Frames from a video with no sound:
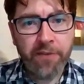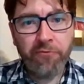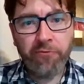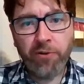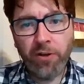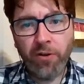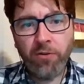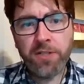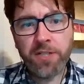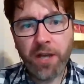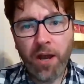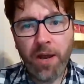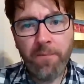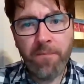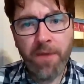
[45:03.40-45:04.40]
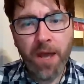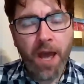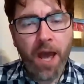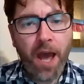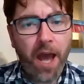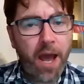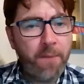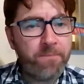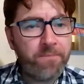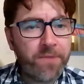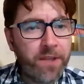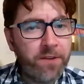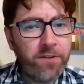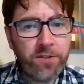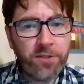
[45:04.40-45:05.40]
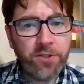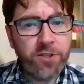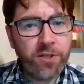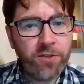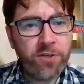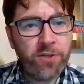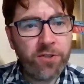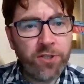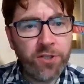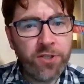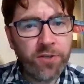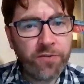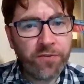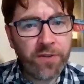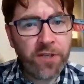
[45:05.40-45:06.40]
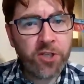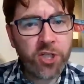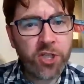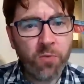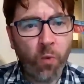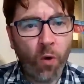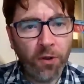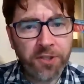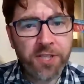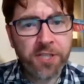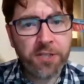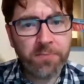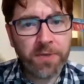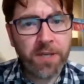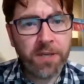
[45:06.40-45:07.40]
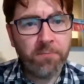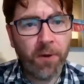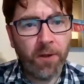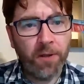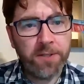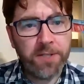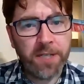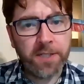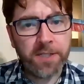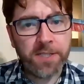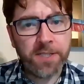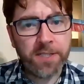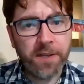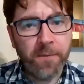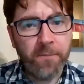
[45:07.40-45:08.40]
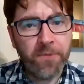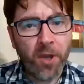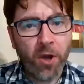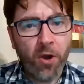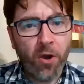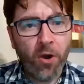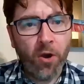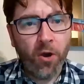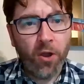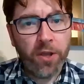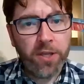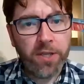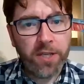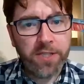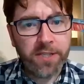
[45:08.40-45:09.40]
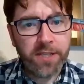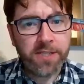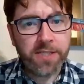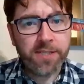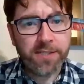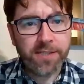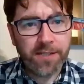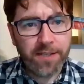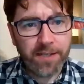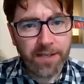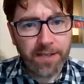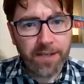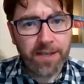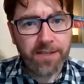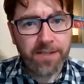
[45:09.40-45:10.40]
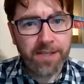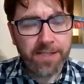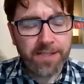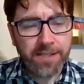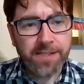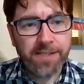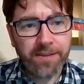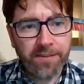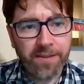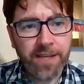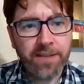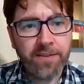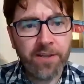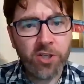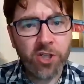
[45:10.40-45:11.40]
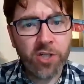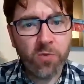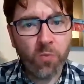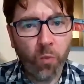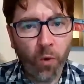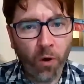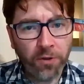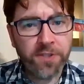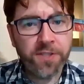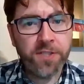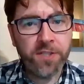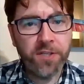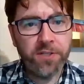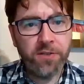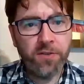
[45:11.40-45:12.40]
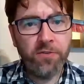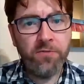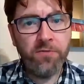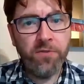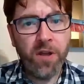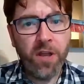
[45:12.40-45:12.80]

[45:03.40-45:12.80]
for a long time. Do you think she wants to be in politics? Is this a thing that she wants to do,